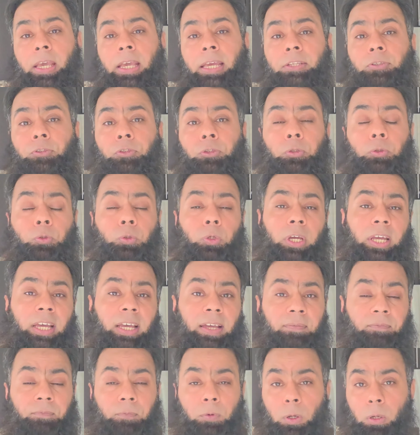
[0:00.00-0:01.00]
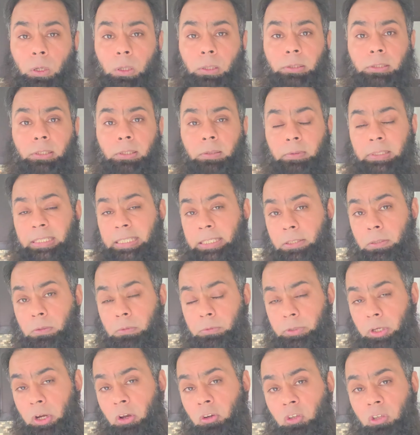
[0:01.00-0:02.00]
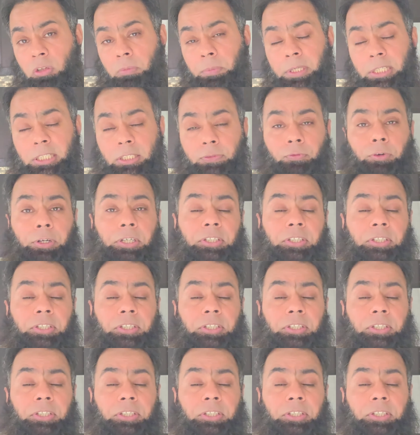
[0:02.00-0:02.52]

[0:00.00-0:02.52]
and you have all the legal documents, for